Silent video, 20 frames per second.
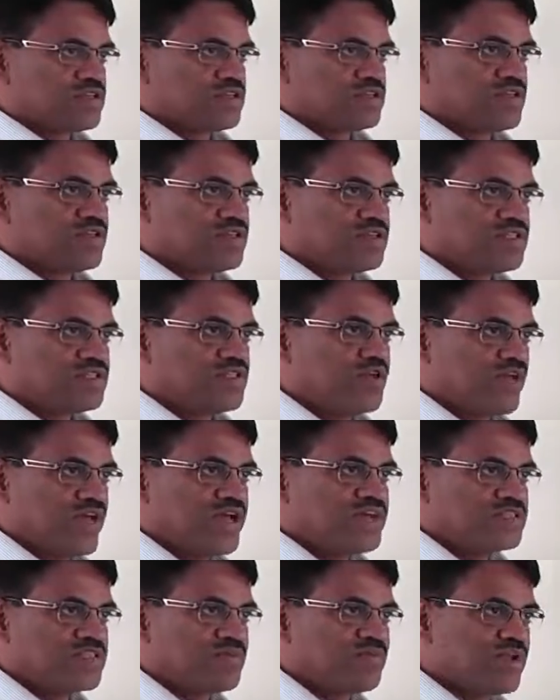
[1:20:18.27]
So this is
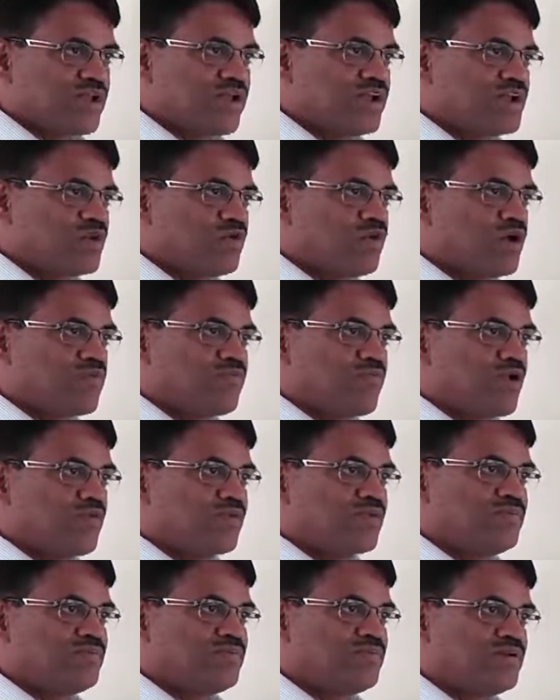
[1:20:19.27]
looking similar to what
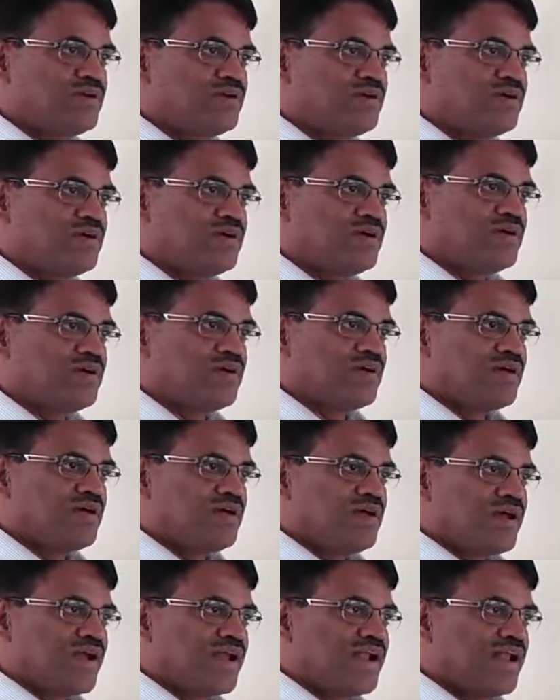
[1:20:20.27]
problem?
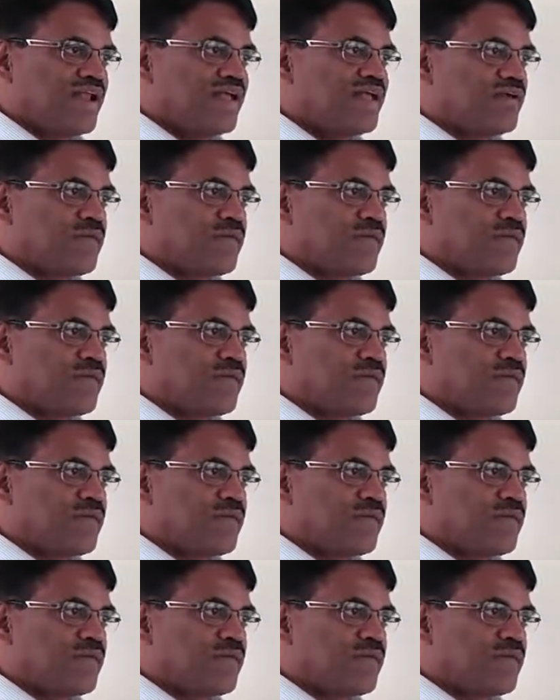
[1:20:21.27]
C.